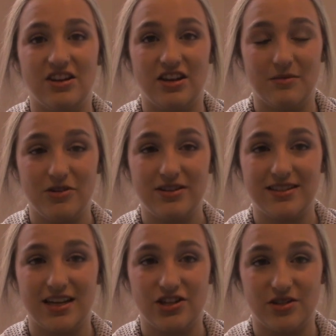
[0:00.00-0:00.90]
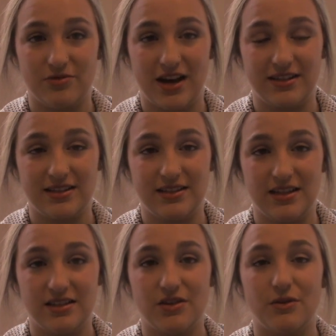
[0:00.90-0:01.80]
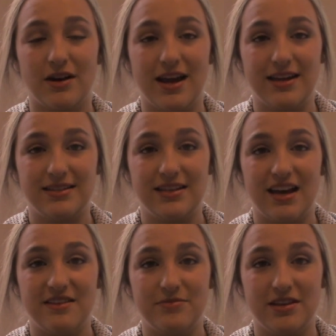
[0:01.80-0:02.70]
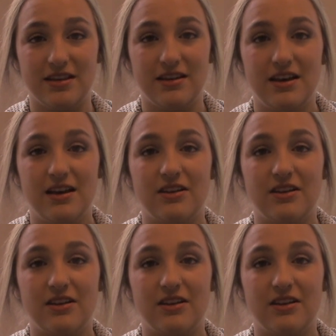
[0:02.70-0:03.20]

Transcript: Immunization Practices, or ACIP,